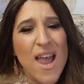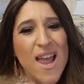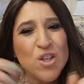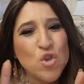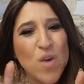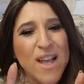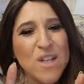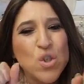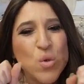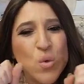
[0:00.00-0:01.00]
and try
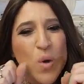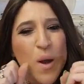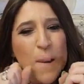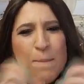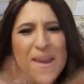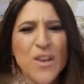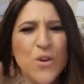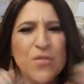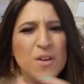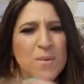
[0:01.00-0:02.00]
to make you
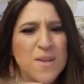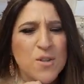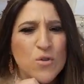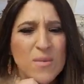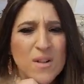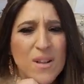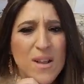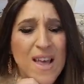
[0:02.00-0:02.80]
feel miserable.